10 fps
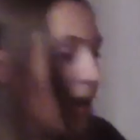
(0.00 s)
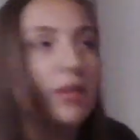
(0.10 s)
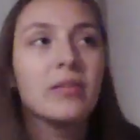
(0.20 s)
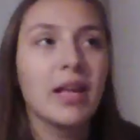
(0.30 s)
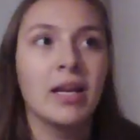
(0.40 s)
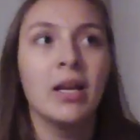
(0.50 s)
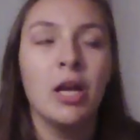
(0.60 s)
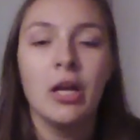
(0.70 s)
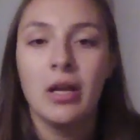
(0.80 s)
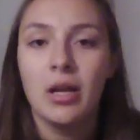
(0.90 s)
and then
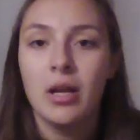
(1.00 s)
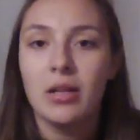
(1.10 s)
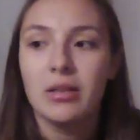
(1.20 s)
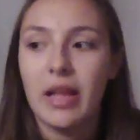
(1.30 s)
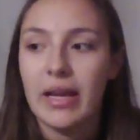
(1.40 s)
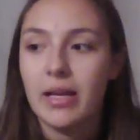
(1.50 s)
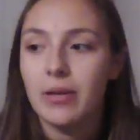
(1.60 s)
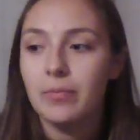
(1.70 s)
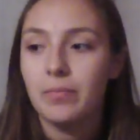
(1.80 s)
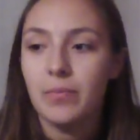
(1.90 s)
like
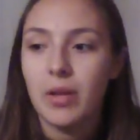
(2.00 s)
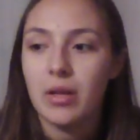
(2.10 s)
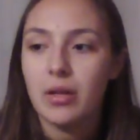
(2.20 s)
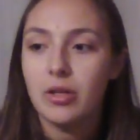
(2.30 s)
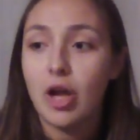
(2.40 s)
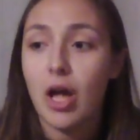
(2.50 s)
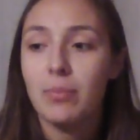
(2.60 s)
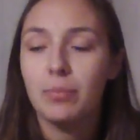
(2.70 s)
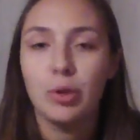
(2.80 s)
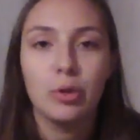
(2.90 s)

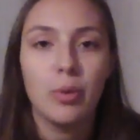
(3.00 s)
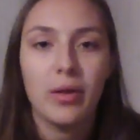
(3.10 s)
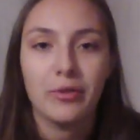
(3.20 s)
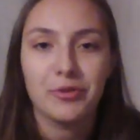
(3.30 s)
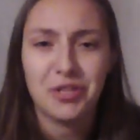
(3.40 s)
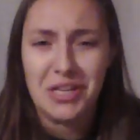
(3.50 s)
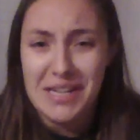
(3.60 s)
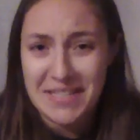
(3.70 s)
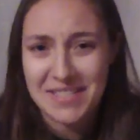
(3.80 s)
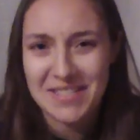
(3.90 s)
not blue other
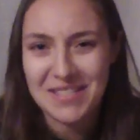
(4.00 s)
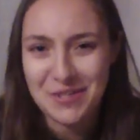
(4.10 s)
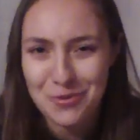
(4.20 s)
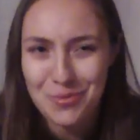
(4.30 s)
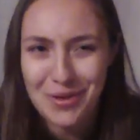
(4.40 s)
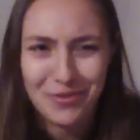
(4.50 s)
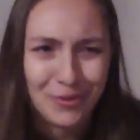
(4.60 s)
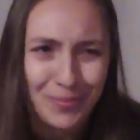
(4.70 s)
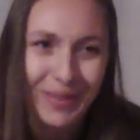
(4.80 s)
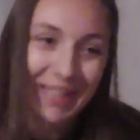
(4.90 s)
jeans do well for
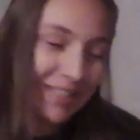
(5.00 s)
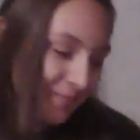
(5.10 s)
me.